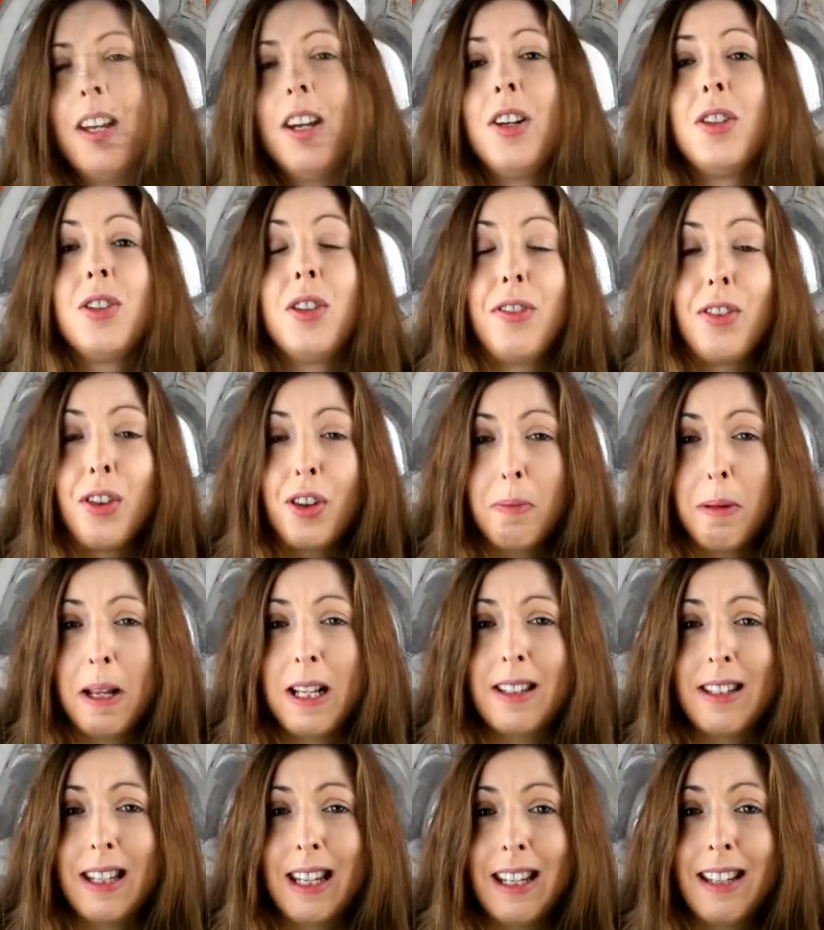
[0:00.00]
So if you've got a
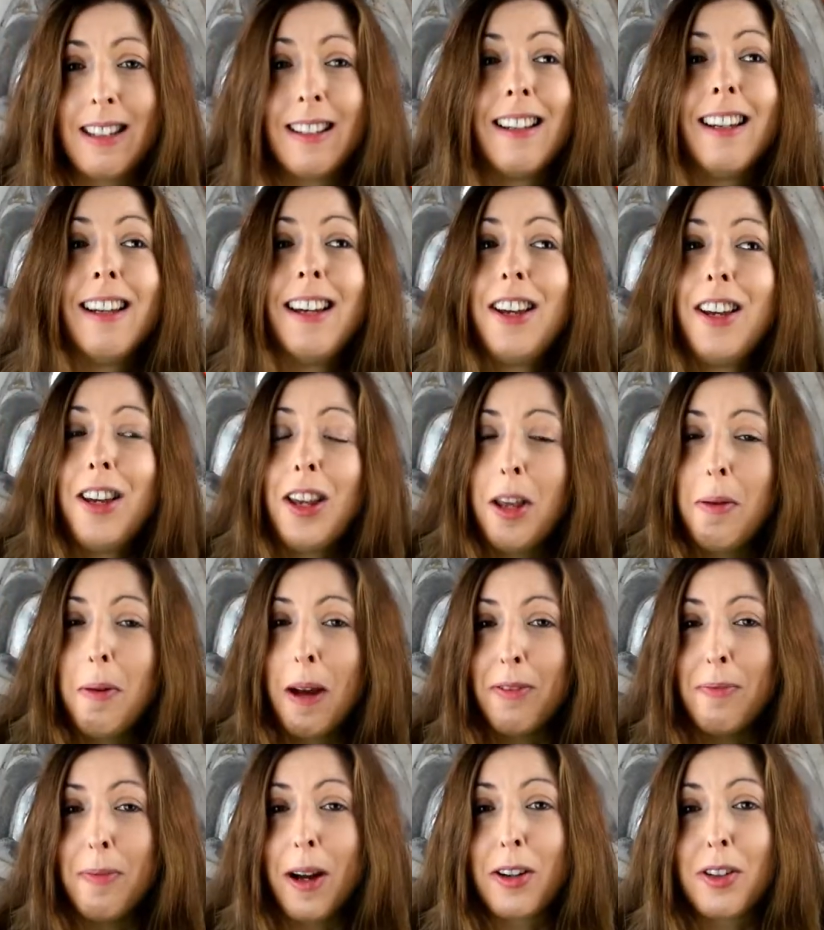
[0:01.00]
PC, you might
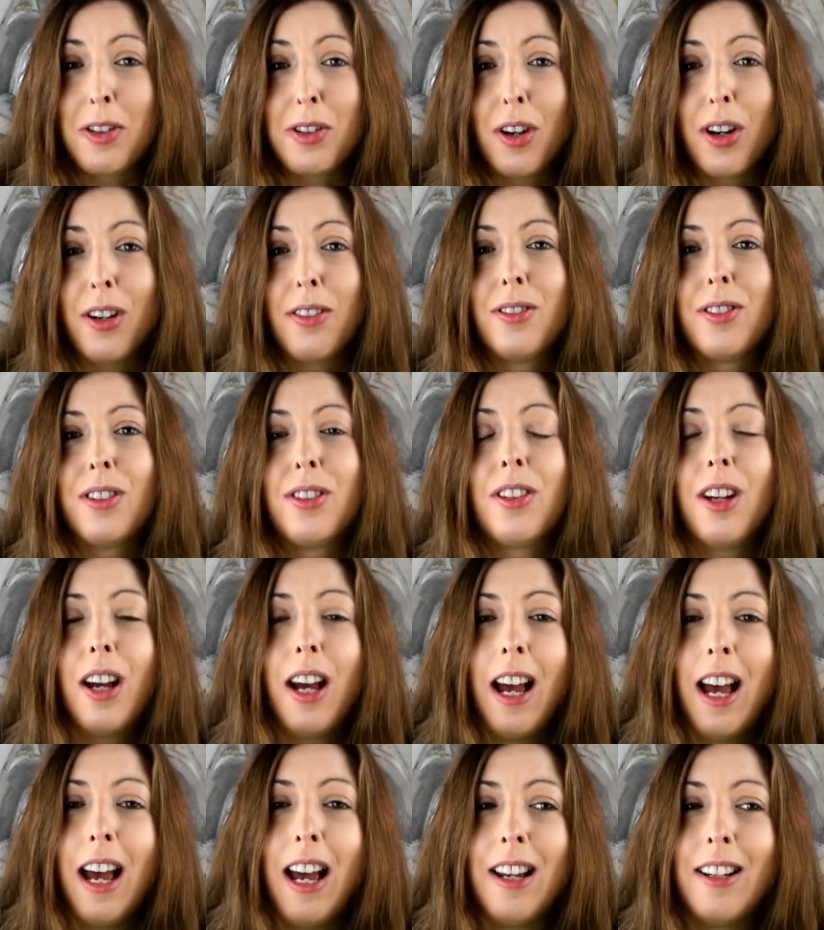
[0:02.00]
have Microsoft,
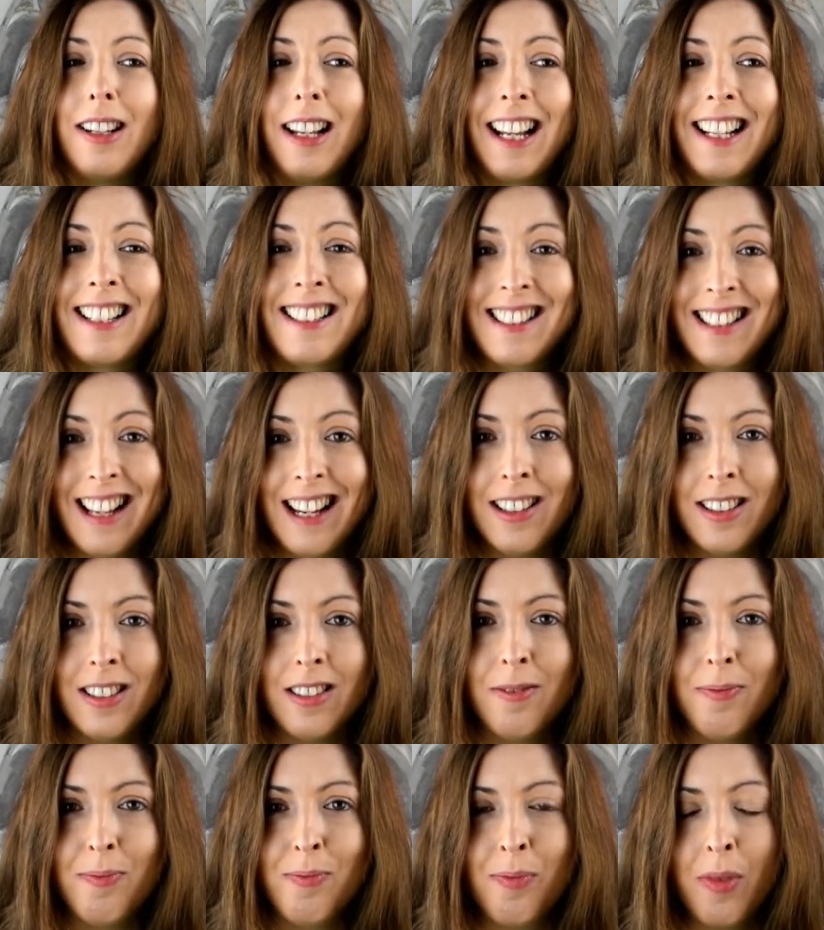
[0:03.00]
and
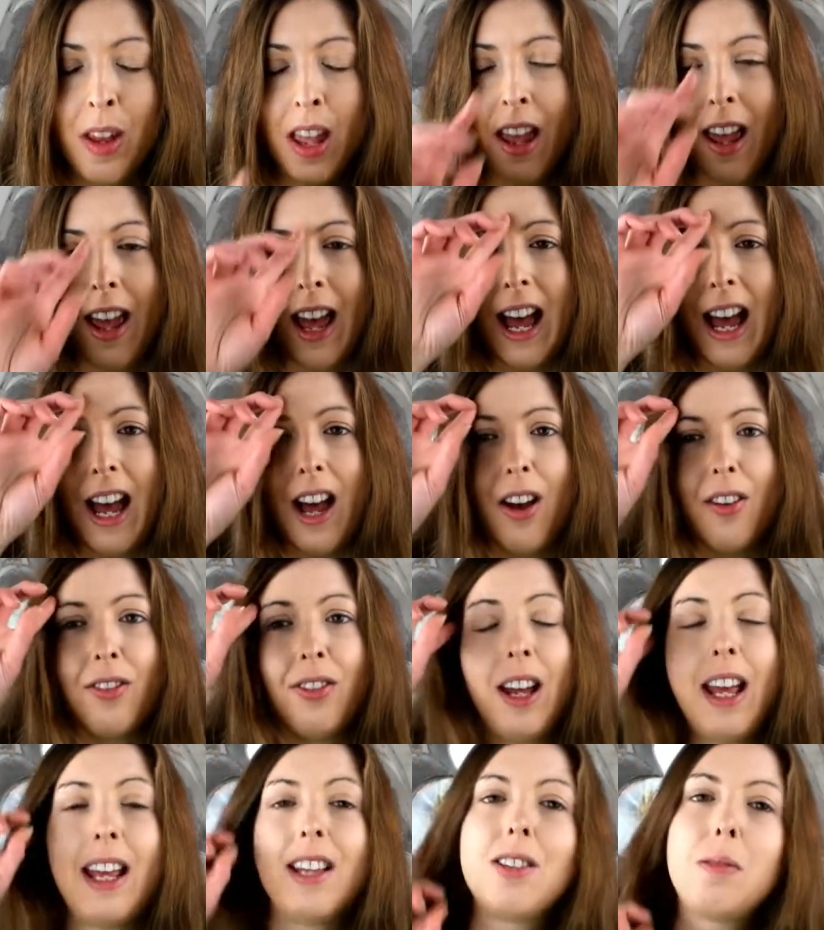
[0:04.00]
Excel have
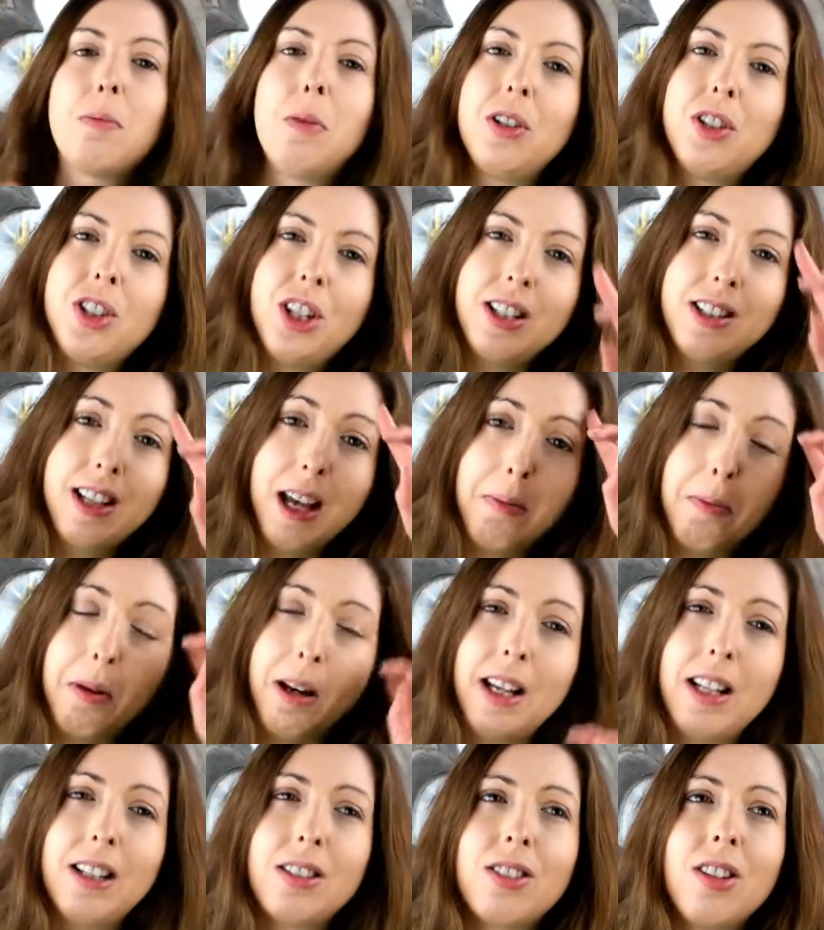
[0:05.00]
a spreadsheet
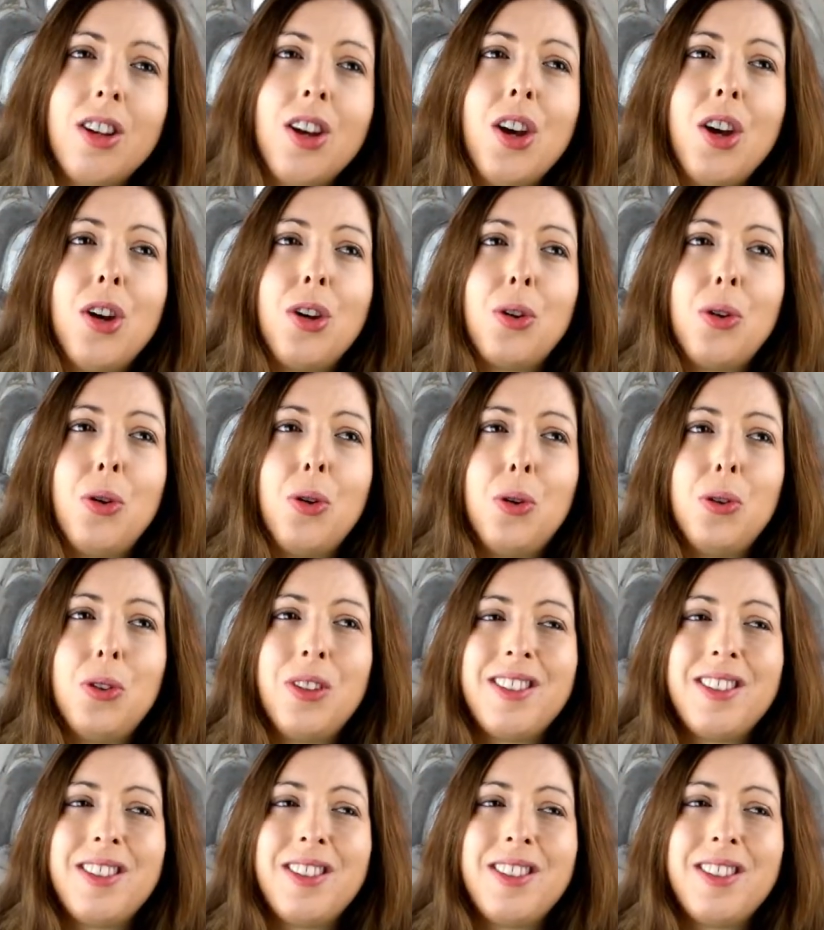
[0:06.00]
template called